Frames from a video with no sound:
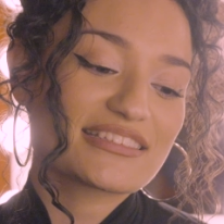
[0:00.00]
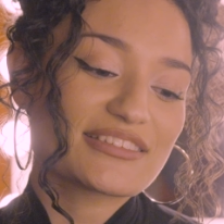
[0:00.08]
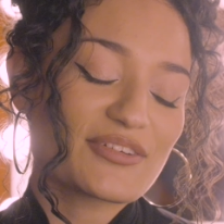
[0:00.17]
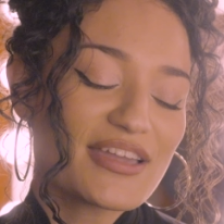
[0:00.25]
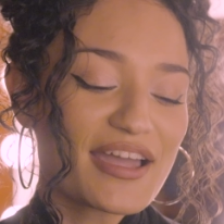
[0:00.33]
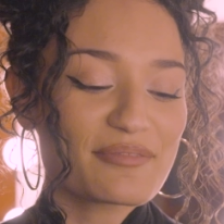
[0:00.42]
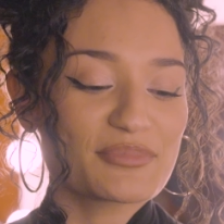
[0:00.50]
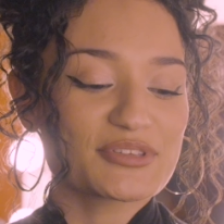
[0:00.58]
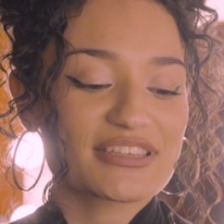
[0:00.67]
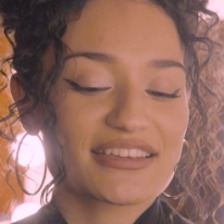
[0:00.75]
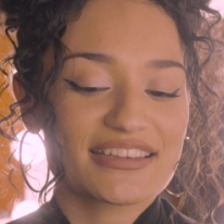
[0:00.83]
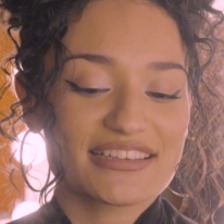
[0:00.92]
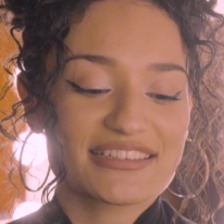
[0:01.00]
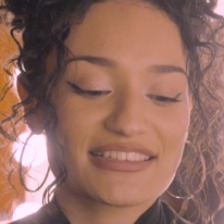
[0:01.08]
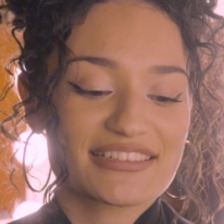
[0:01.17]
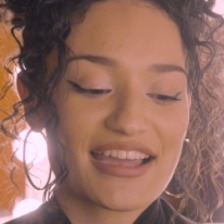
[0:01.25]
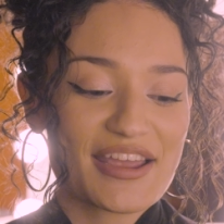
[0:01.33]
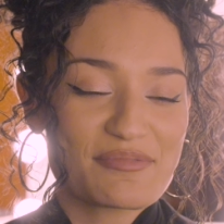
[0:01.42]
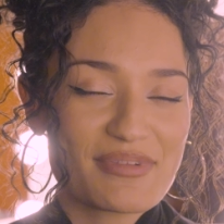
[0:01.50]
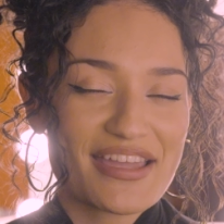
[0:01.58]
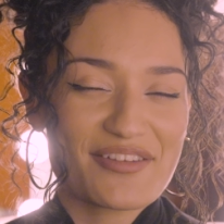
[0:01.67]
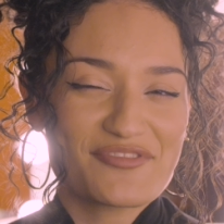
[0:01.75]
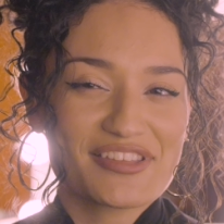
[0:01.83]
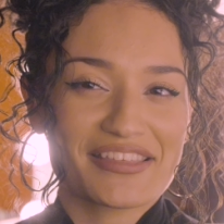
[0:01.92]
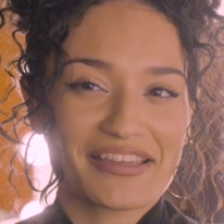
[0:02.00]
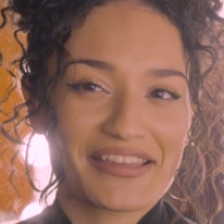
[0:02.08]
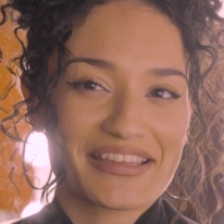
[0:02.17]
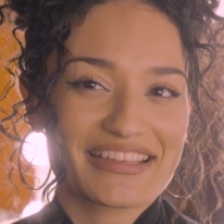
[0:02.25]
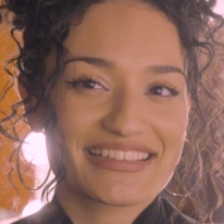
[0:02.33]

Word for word: so yeah, music is kind of my everything.